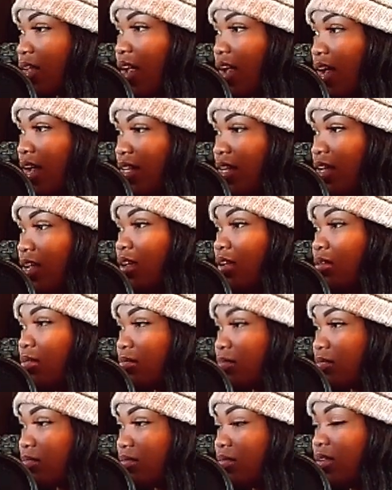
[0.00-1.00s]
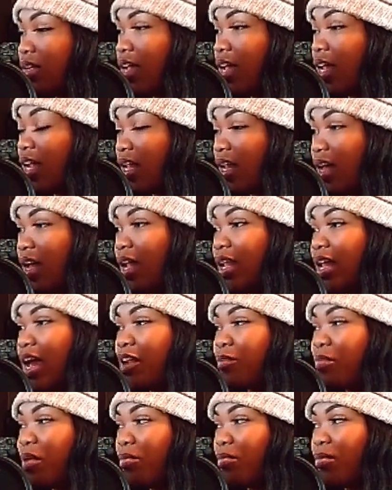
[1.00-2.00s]
I did. Yeah. And a, a,
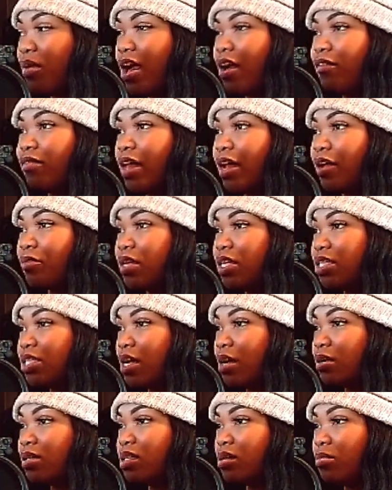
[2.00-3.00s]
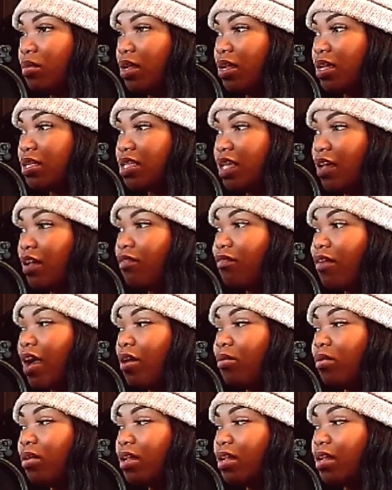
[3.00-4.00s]
lot of people have like reached out to me to see if
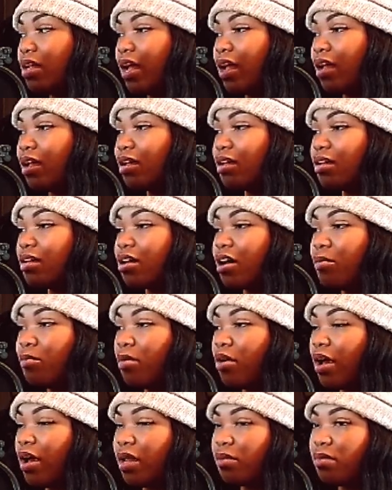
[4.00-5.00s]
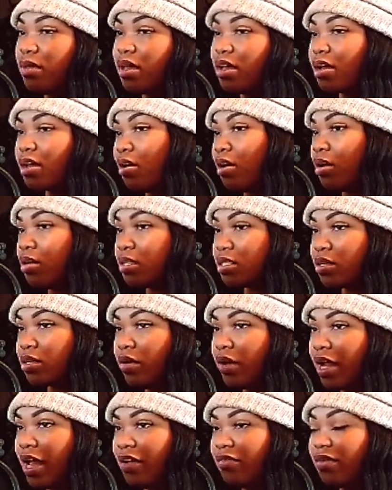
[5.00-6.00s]
I would like come on and be a co-host or
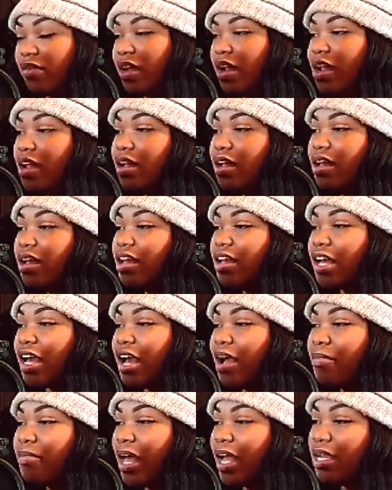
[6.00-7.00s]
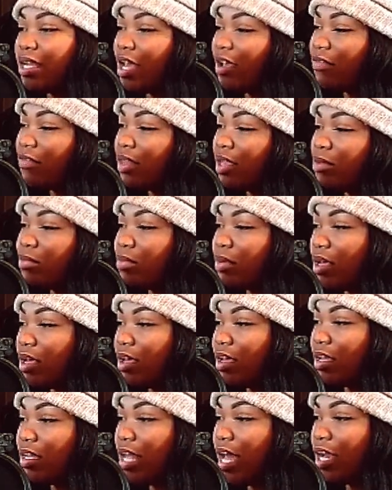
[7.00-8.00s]
whatever. Mm-hmm. I'm like definitely,
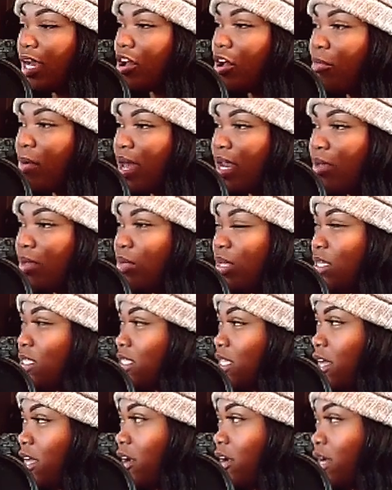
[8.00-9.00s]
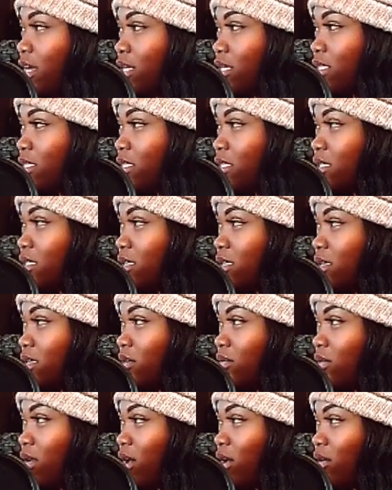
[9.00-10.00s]
but like nobody be serious. Yeah, for sure.
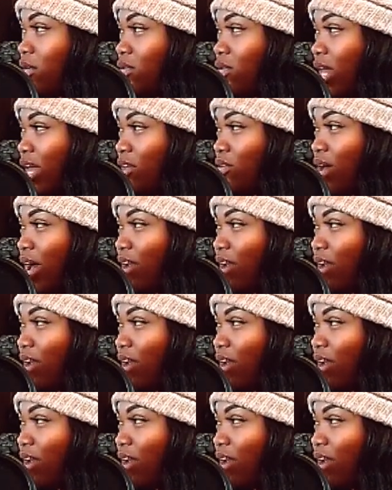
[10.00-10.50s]
No, you know? no like you no.